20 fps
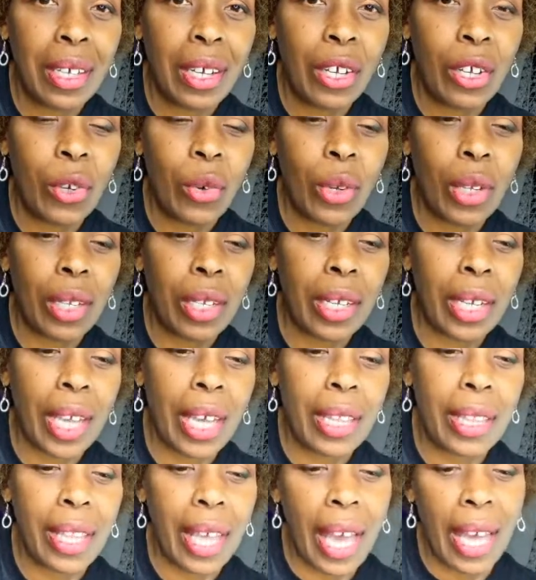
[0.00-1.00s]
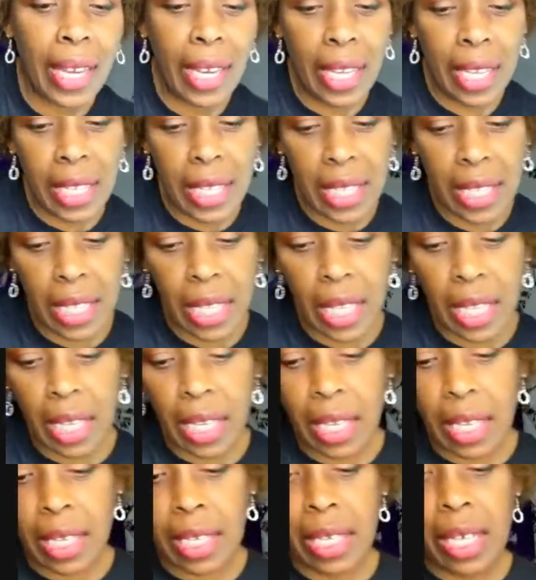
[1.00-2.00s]
Acrylic, and that is
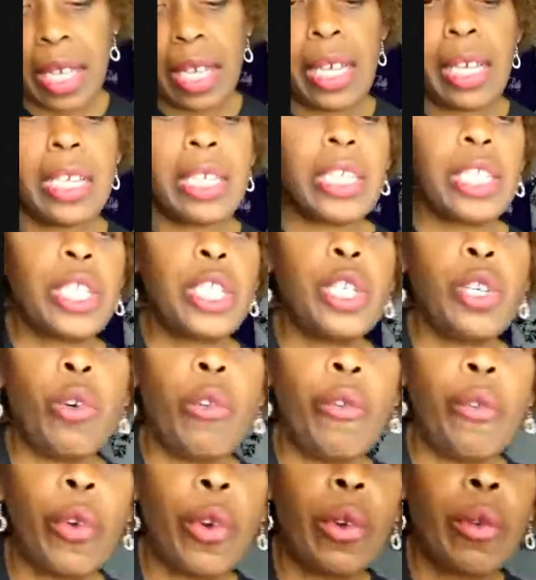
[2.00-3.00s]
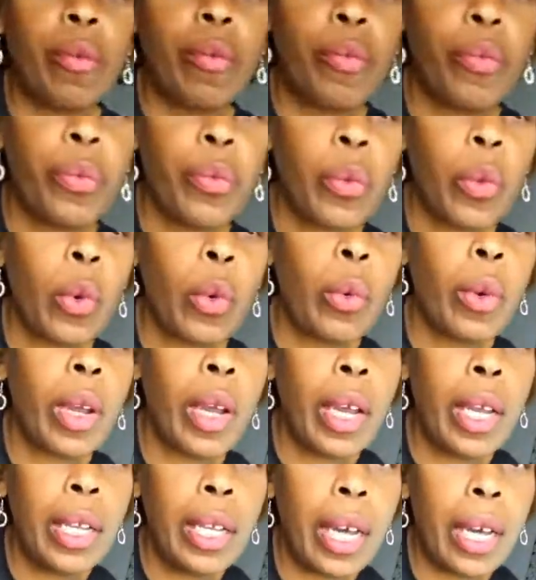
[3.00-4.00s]
the silver. All
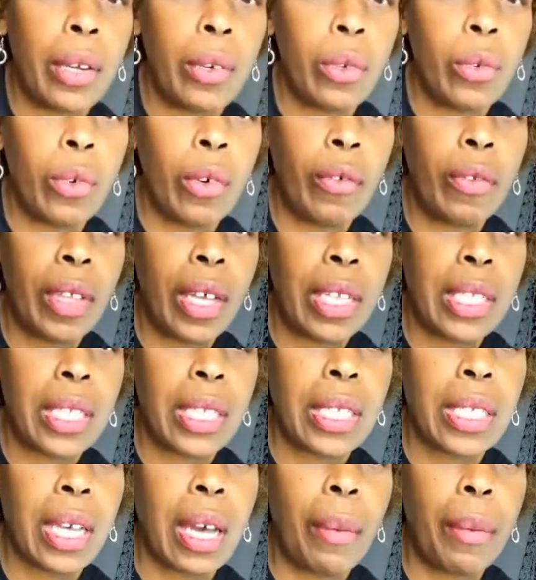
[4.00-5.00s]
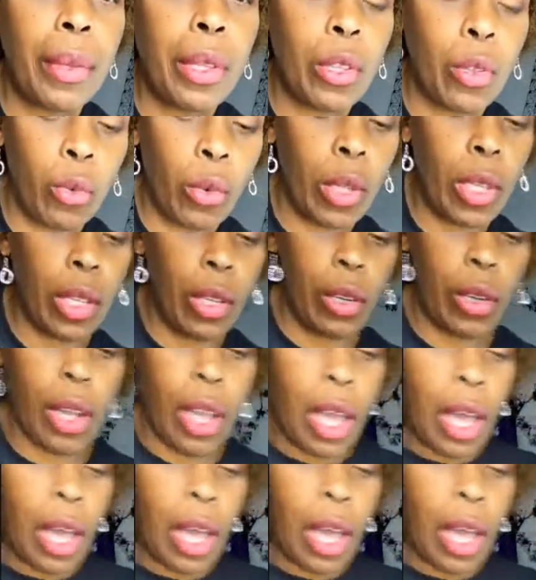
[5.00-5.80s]
right, I don't know if that's coming through clear.